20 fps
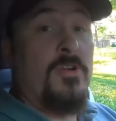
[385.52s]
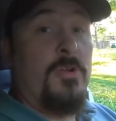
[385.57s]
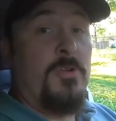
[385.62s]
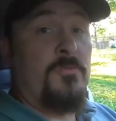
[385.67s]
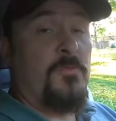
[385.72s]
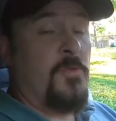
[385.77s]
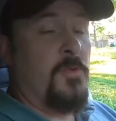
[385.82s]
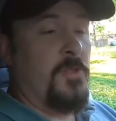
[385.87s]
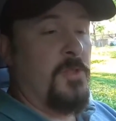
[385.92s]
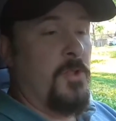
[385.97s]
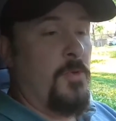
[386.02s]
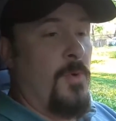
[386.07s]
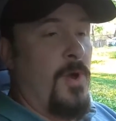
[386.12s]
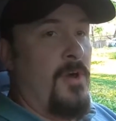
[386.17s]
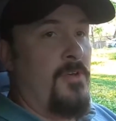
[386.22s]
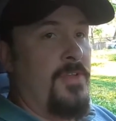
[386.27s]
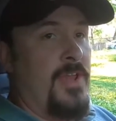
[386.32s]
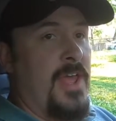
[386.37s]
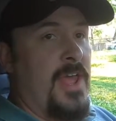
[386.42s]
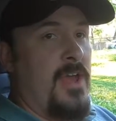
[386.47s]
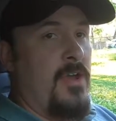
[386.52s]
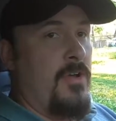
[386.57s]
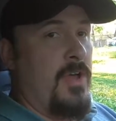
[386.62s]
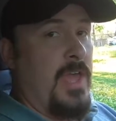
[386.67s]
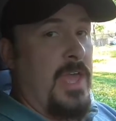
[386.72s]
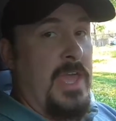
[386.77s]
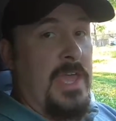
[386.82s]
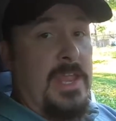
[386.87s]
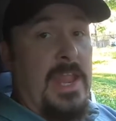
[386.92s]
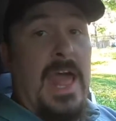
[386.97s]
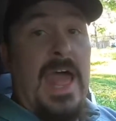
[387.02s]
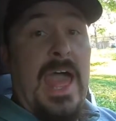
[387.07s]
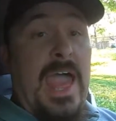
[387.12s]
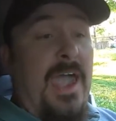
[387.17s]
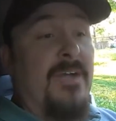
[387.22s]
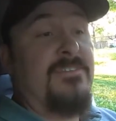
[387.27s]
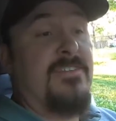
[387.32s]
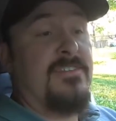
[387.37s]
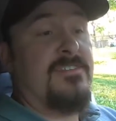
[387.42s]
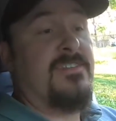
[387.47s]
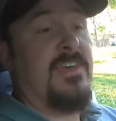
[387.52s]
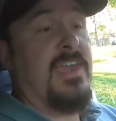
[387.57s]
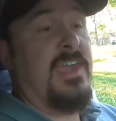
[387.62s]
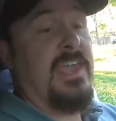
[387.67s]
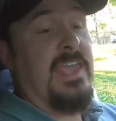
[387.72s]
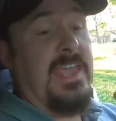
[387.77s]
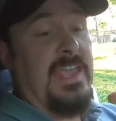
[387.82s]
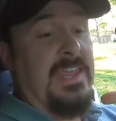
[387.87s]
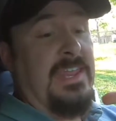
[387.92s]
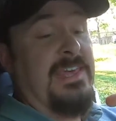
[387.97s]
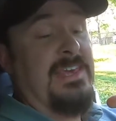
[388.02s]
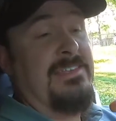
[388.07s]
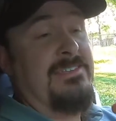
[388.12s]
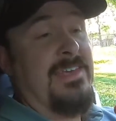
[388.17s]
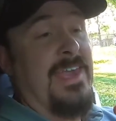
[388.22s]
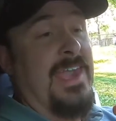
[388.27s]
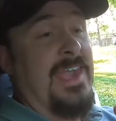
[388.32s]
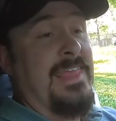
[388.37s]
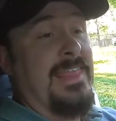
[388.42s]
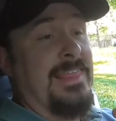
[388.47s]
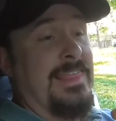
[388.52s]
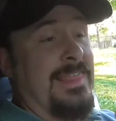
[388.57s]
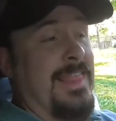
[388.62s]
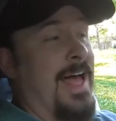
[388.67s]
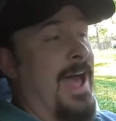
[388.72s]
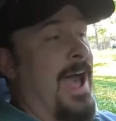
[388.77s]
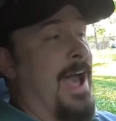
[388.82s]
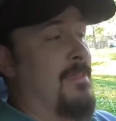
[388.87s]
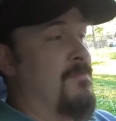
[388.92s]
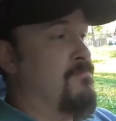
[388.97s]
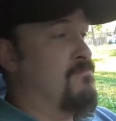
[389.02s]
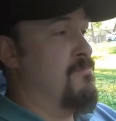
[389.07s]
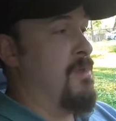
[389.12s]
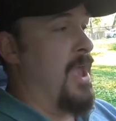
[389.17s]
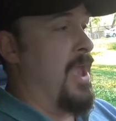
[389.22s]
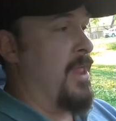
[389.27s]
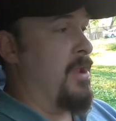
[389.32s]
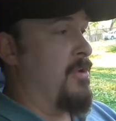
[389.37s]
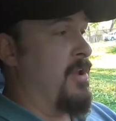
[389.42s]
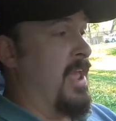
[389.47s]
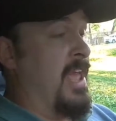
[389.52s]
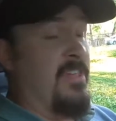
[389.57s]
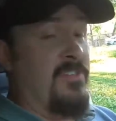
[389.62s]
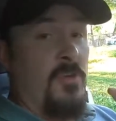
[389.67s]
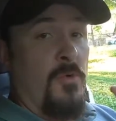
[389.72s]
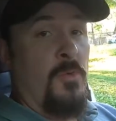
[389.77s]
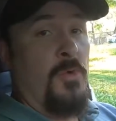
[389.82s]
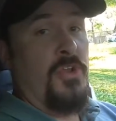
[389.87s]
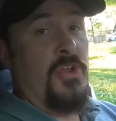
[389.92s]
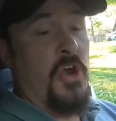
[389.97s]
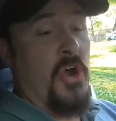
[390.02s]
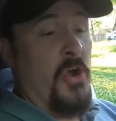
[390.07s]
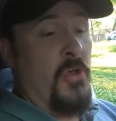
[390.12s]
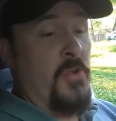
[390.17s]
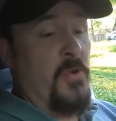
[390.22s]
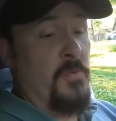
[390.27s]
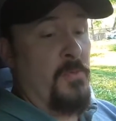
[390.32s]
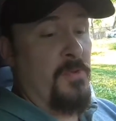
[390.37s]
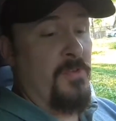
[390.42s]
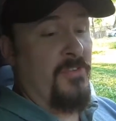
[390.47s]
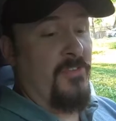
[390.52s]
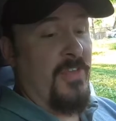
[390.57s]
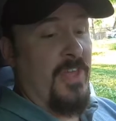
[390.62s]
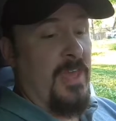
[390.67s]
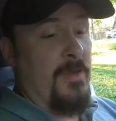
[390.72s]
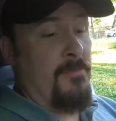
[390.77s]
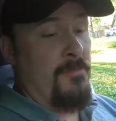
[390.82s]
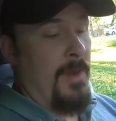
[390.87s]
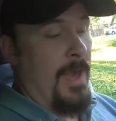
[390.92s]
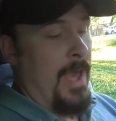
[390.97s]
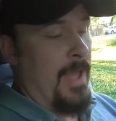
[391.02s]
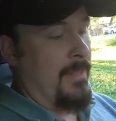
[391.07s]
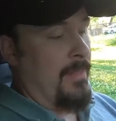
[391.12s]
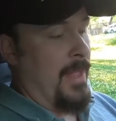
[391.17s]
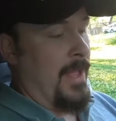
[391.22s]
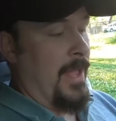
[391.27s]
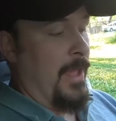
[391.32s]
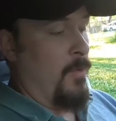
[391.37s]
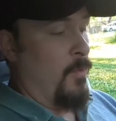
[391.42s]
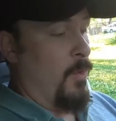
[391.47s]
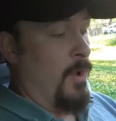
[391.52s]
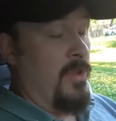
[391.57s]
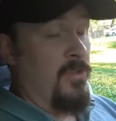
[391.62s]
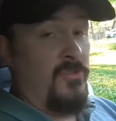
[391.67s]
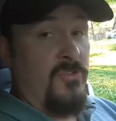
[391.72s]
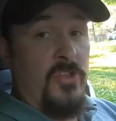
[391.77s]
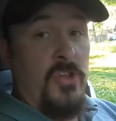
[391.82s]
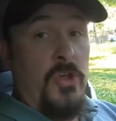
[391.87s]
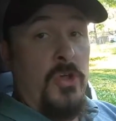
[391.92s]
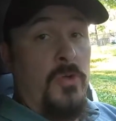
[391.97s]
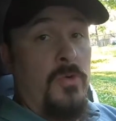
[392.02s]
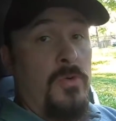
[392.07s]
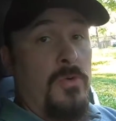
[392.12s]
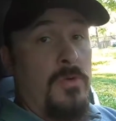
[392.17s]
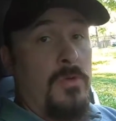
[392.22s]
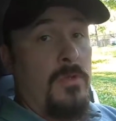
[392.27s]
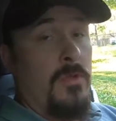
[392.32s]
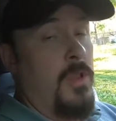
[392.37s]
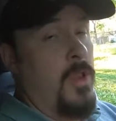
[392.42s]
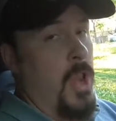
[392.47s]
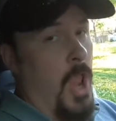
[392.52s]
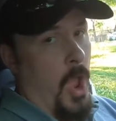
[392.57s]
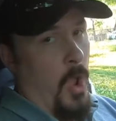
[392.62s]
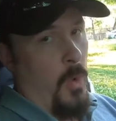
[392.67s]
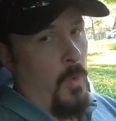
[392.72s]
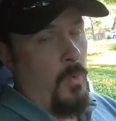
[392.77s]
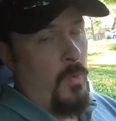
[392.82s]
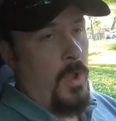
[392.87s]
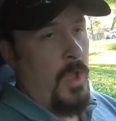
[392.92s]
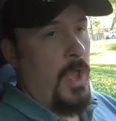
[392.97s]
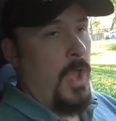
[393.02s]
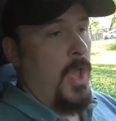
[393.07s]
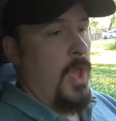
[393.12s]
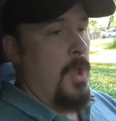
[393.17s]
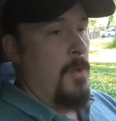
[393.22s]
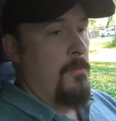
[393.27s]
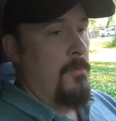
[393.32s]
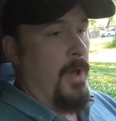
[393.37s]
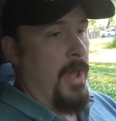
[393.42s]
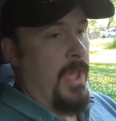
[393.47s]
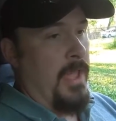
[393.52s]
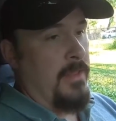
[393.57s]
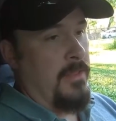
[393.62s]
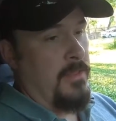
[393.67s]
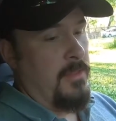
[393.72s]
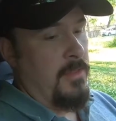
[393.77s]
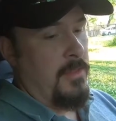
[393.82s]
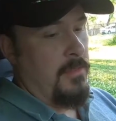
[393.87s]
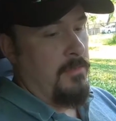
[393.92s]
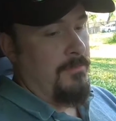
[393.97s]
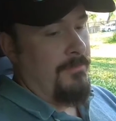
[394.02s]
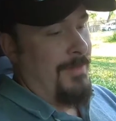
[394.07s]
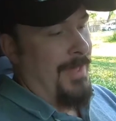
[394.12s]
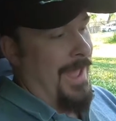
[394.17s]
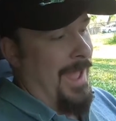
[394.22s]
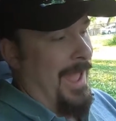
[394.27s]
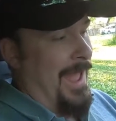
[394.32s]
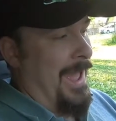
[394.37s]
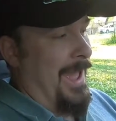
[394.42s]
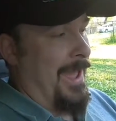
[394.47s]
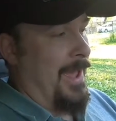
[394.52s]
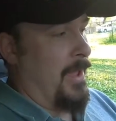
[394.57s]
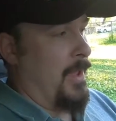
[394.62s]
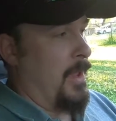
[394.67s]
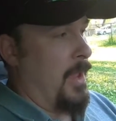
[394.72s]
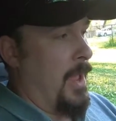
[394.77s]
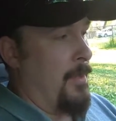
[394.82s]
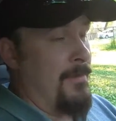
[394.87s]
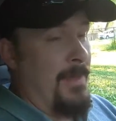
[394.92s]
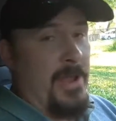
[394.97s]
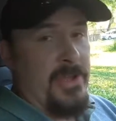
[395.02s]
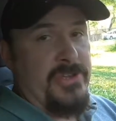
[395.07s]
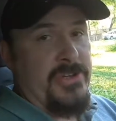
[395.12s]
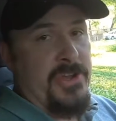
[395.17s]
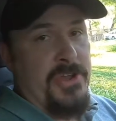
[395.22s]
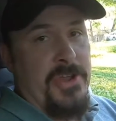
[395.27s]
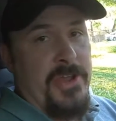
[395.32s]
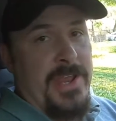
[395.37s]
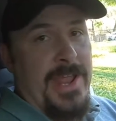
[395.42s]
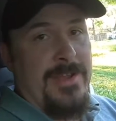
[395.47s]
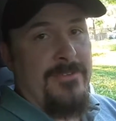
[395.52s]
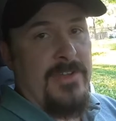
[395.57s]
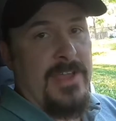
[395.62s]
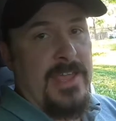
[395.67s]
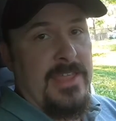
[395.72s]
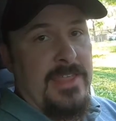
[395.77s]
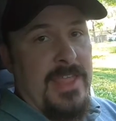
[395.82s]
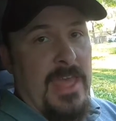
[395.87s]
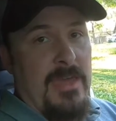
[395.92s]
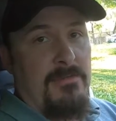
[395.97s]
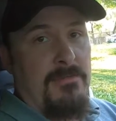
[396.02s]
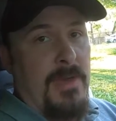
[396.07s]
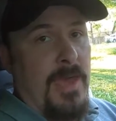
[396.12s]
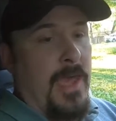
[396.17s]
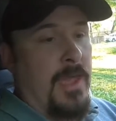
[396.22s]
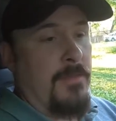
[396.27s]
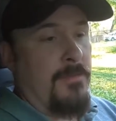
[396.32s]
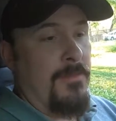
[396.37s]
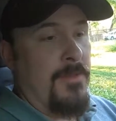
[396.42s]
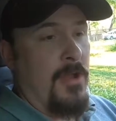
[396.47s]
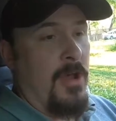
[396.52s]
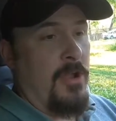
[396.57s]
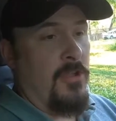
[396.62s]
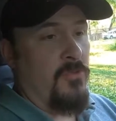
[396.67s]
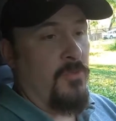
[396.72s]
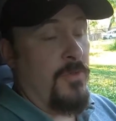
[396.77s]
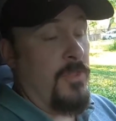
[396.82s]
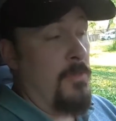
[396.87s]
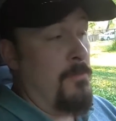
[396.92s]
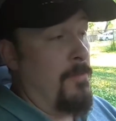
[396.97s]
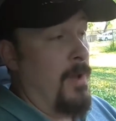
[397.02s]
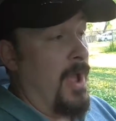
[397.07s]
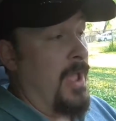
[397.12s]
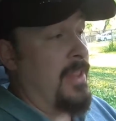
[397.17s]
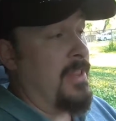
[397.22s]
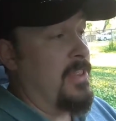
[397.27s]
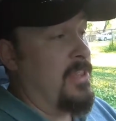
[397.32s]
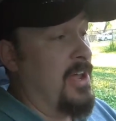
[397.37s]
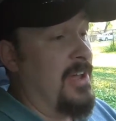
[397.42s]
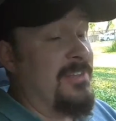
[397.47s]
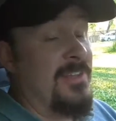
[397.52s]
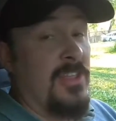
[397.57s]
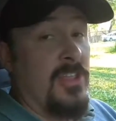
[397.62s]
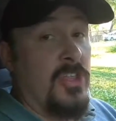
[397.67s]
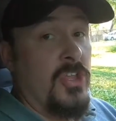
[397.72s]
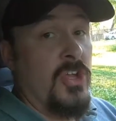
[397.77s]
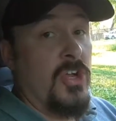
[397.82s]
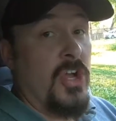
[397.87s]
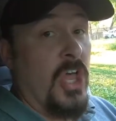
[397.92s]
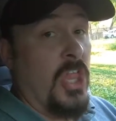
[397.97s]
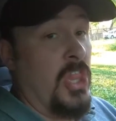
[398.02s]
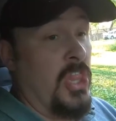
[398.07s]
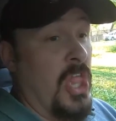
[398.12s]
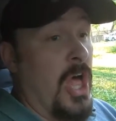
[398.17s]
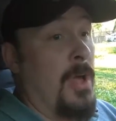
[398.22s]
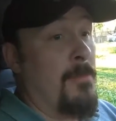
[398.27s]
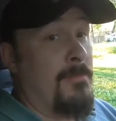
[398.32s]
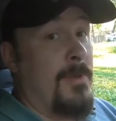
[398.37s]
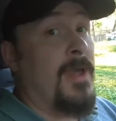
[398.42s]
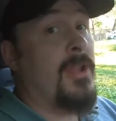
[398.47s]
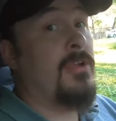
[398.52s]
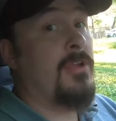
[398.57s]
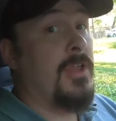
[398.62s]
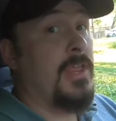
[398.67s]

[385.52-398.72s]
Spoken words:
on it for a little while now, and I have to say it is a lot better. Is it 100% back like it was new? No. But I'm not sure you can ever get that back, to be honest with you. But does it look a lot better?